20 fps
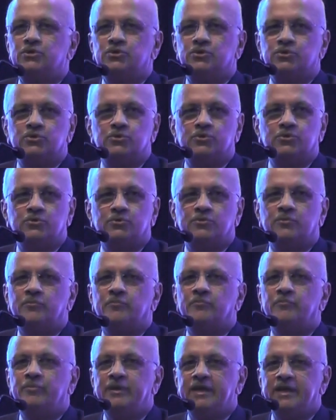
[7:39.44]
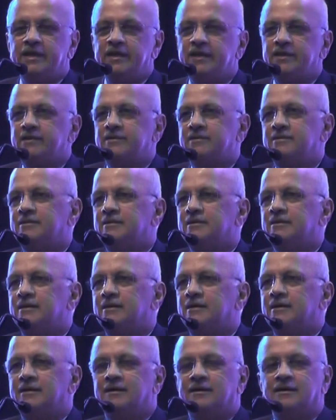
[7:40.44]
to be,
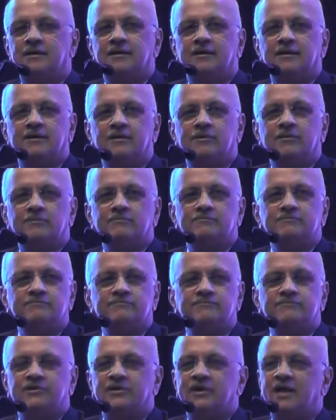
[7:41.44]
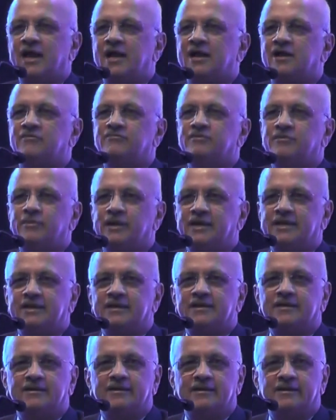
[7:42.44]
for lack of a
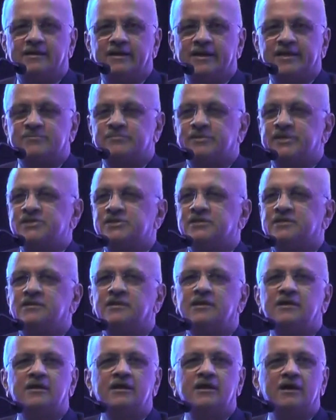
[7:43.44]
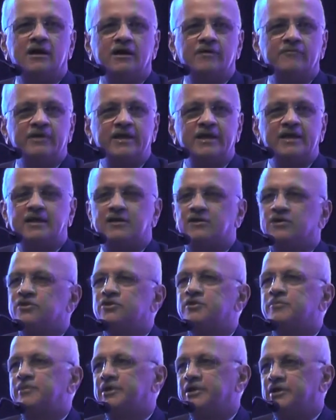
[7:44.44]
better expression, weekend
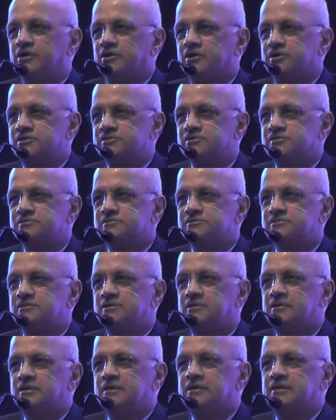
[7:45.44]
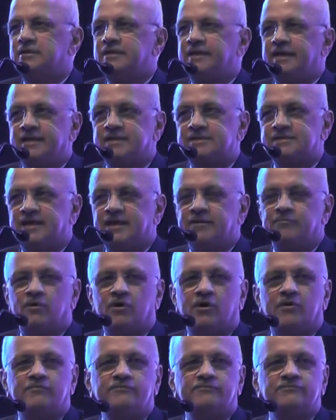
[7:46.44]
entrepreneurs. Take time
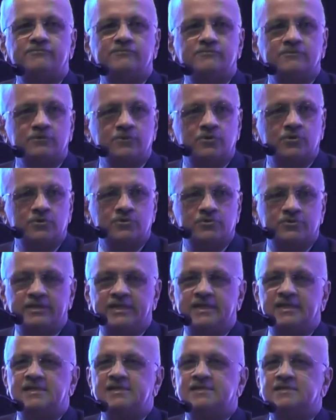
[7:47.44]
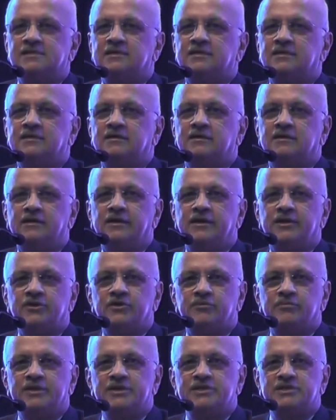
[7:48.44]
off, go to these
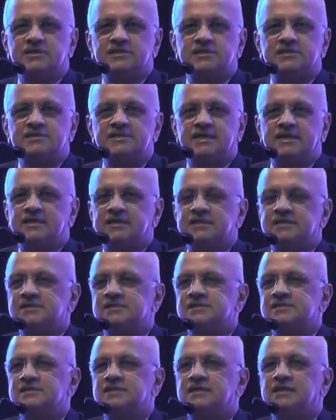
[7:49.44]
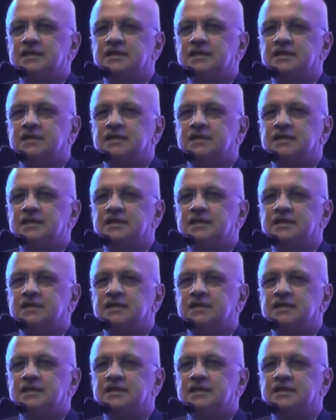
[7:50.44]
incubation centers